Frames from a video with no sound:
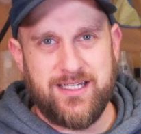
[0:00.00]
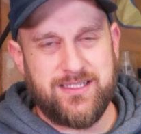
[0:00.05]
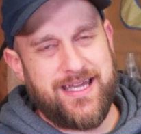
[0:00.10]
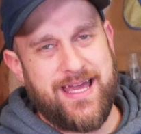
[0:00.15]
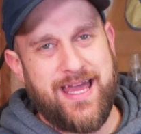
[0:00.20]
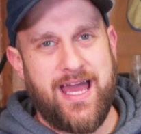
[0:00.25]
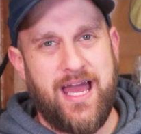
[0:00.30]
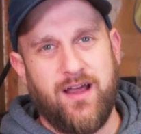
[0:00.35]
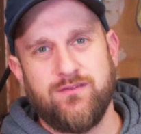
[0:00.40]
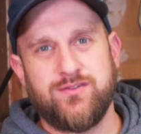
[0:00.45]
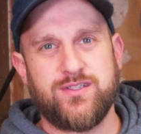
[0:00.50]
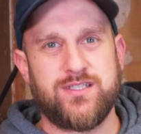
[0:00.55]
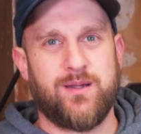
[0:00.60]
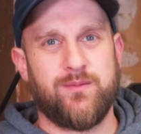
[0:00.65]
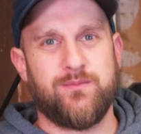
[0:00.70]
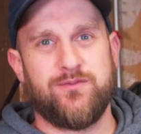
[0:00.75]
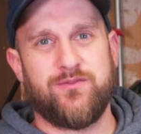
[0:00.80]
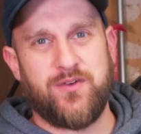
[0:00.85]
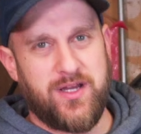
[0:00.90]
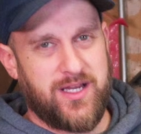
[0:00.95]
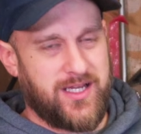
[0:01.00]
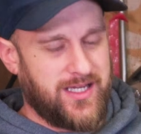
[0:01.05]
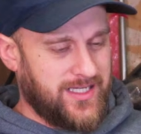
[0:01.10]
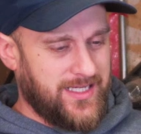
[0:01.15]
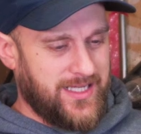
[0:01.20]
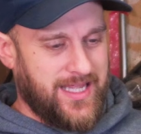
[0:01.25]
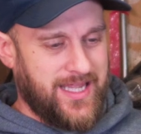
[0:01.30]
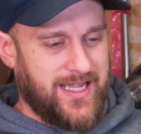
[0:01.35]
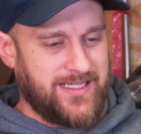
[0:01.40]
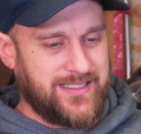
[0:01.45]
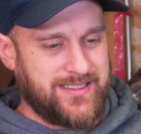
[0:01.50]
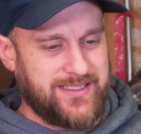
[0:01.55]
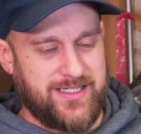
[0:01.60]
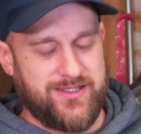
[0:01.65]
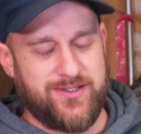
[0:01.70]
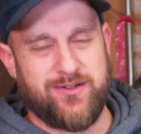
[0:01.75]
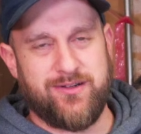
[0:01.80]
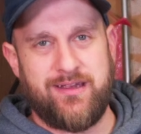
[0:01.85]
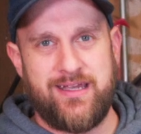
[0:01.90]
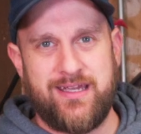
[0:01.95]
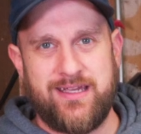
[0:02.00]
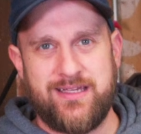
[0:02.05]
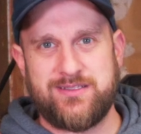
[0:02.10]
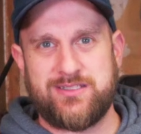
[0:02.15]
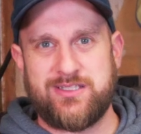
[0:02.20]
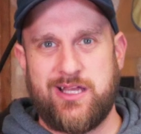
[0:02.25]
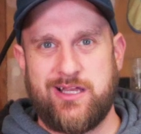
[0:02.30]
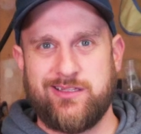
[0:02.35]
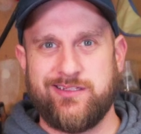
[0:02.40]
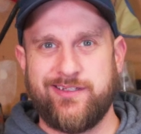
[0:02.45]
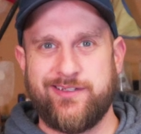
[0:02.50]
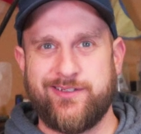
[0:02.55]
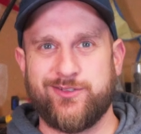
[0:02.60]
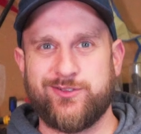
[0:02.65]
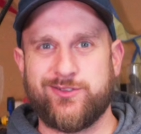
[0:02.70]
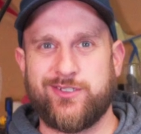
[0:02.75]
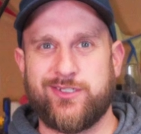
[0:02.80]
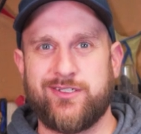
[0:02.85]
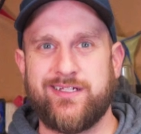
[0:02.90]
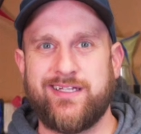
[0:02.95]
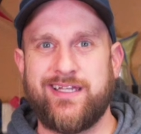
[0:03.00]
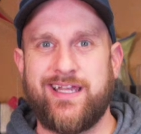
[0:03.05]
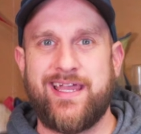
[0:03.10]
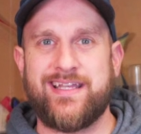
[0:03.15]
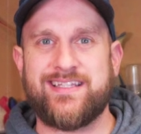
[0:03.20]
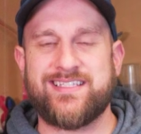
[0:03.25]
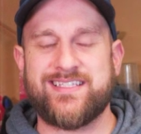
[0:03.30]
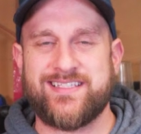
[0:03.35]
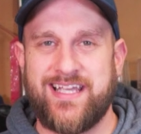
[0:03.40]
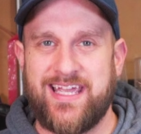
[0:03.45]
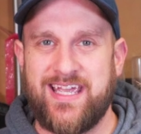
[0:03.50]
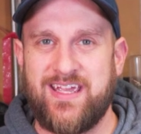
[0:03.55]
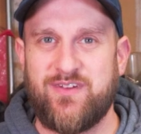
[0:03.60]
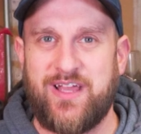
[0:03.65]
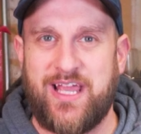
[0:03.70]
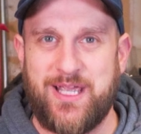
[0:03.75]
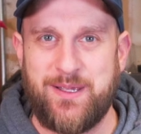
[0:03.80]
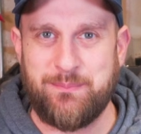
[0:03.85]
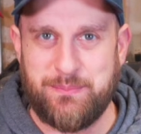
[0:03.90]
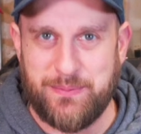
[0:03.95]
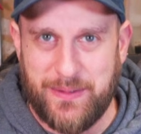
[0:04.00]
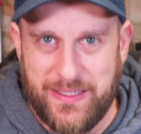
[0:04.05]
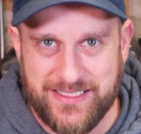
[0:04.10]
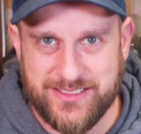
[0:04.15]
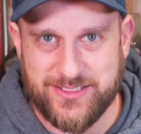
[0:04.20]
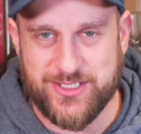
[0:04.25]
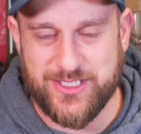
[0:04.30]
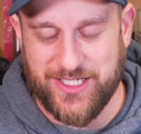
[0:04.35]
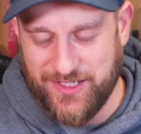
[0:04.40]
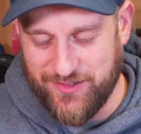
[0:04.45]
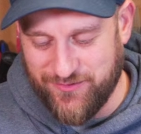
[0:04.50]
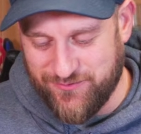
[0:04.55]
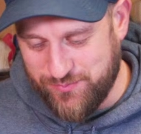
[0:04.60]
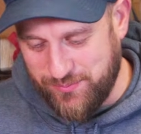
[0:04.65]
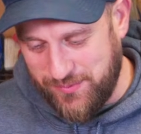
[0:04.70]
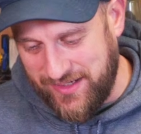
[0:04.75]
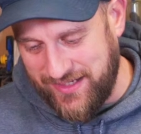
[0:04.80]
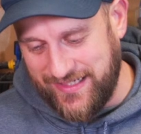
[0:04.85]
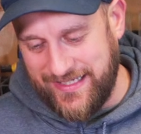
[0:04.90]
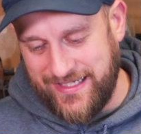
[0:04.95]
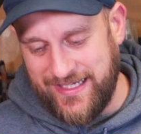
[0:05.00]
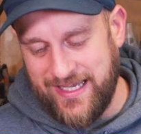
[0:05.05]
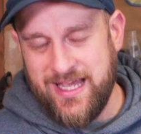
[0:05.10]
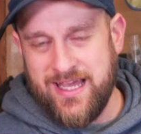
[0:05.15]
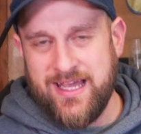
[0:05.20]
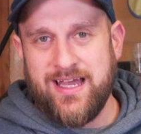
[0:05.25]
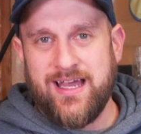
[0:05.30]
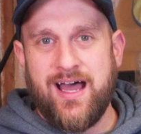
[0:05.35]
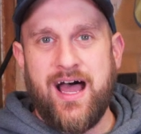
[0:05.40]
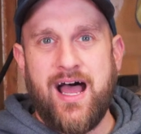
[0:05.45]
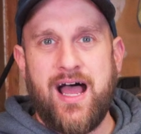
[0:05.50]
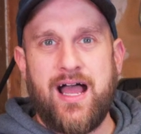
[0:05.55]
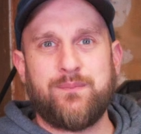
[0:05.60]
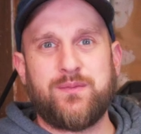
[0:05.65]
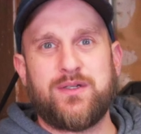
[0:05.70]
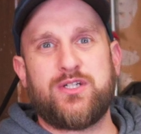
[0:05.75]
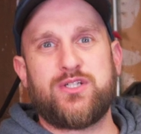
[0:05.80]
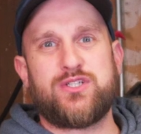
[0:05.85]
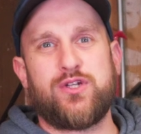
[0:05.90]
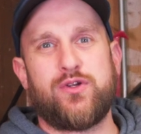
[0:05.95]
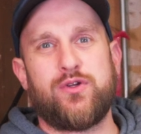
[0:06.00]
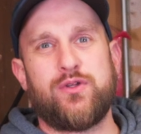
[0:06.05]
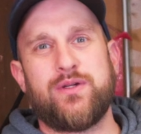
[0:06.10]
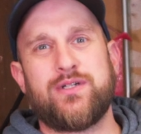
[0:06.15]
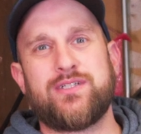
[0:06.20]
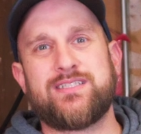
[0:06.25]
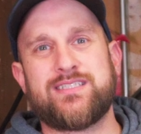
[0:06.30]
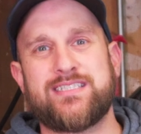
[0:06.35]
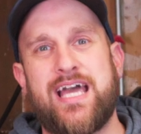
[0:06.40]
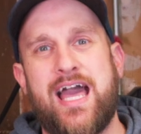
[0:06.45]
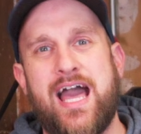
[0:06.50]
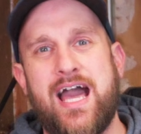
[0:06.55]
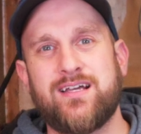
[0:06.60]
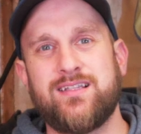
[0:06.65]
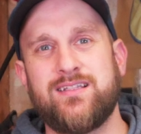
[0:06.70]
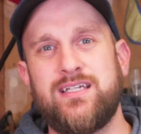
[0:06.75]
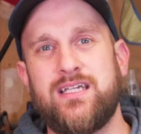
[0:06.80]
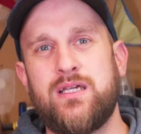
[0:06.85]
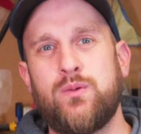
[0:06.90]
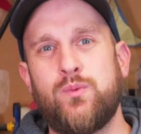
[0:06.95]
to have some fun and get your hands a little dirty and save a bunch of money, I'm gonna show you exactly